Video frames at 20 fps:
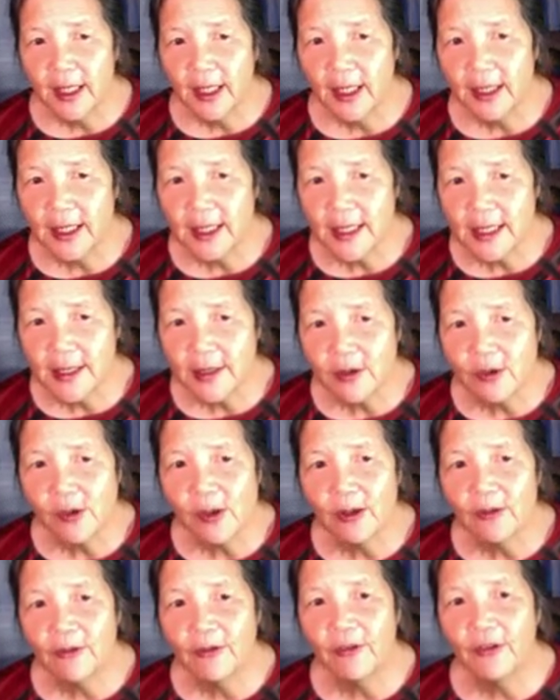These
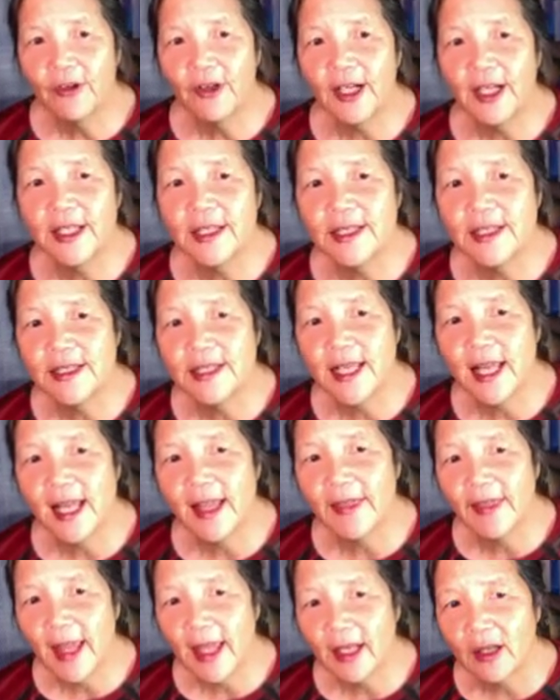two are friends
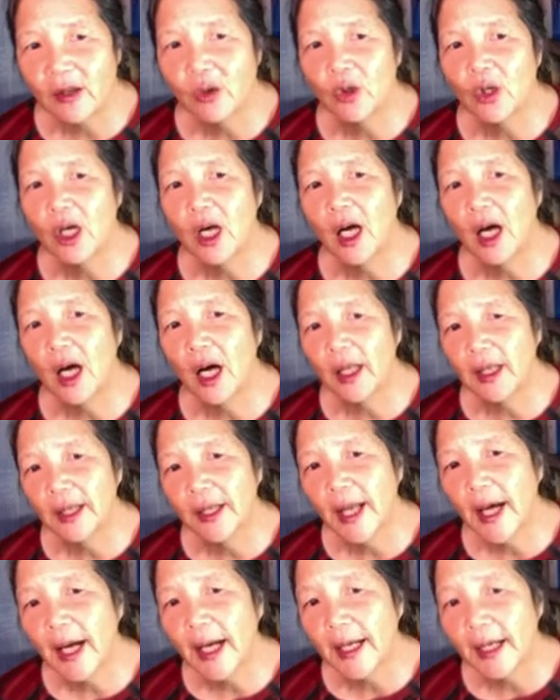and they look a
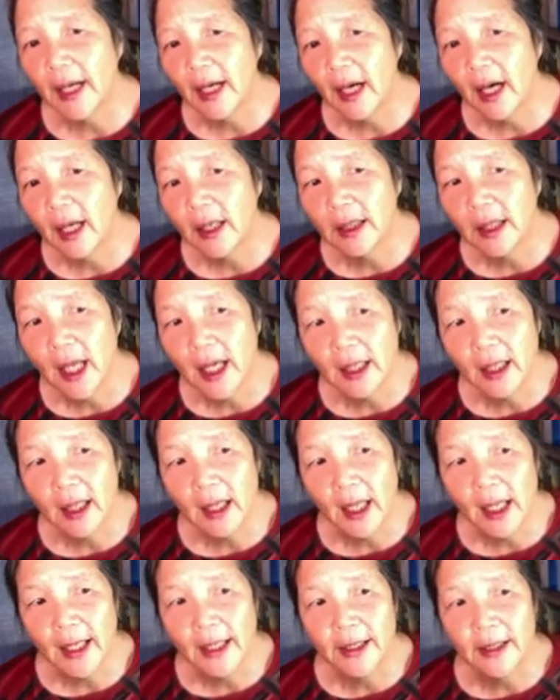lot
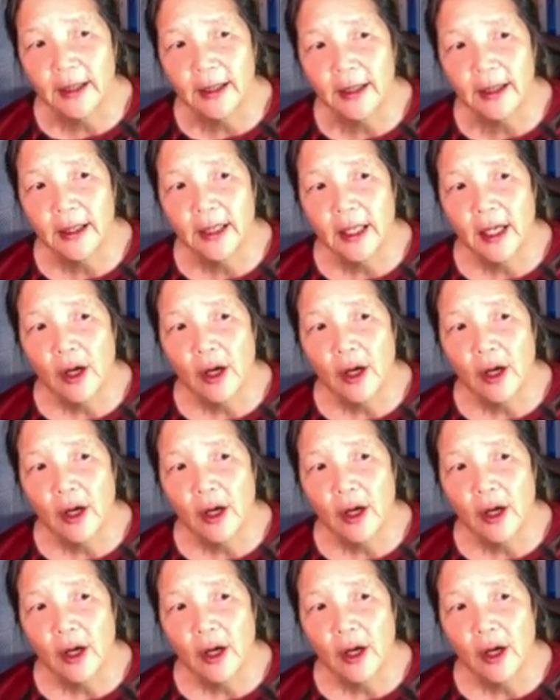alike.